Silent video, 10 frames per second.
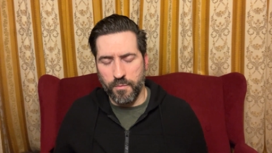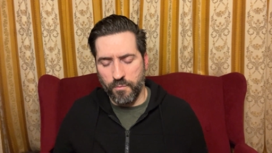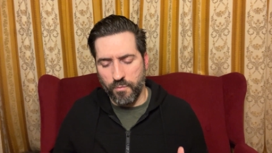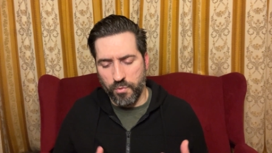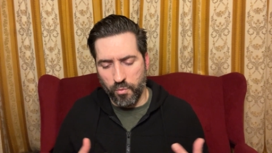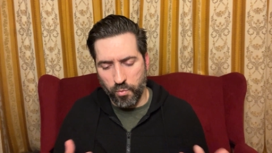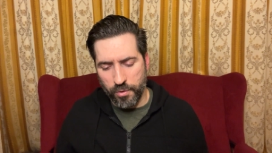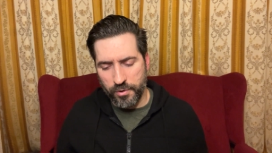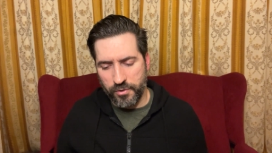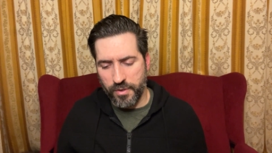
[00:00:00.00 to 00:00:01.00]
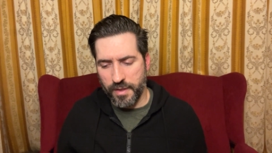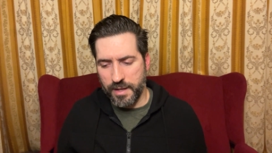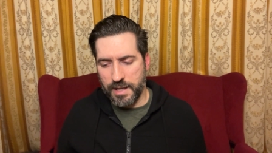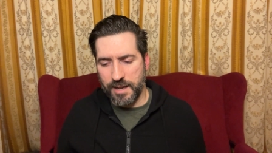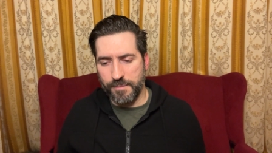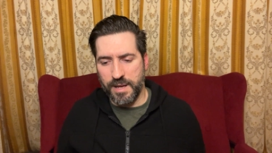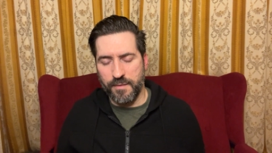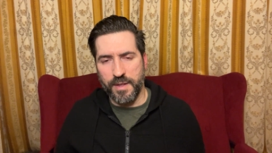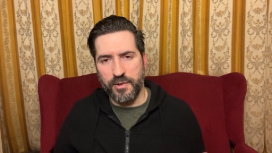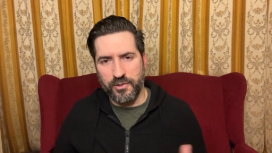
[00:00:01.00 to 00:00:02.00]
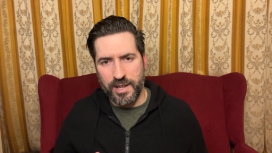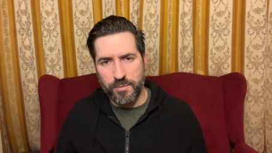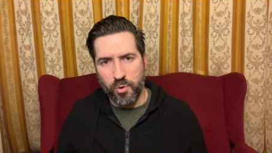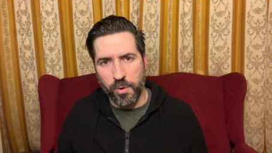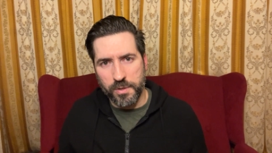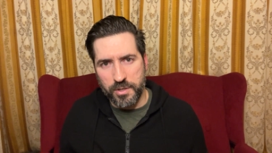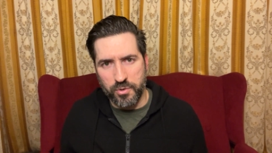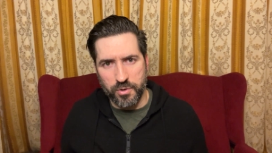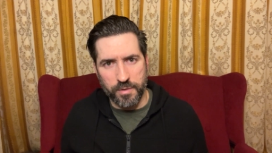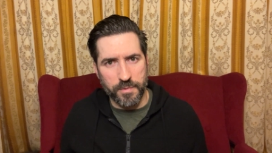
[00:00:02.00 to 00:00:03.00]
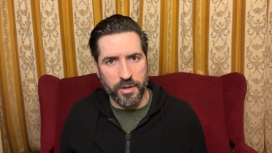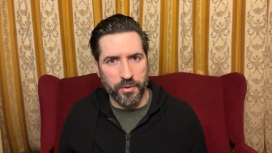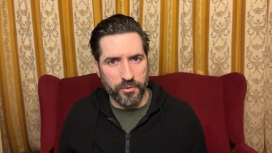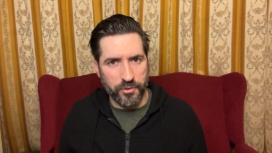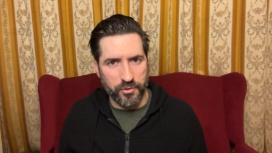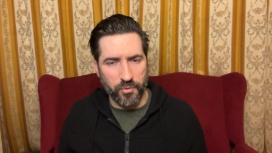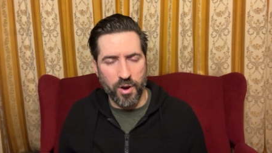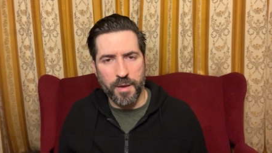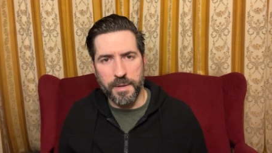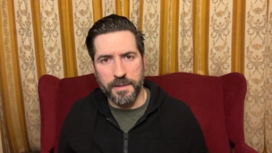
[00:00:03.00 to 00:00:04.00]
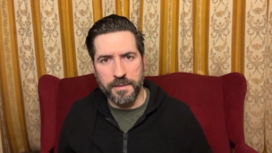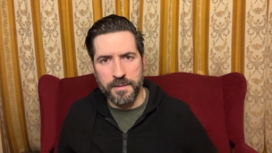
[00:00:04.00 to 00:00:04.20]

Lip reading: the words that they gave me have that same quality to them that I was describing.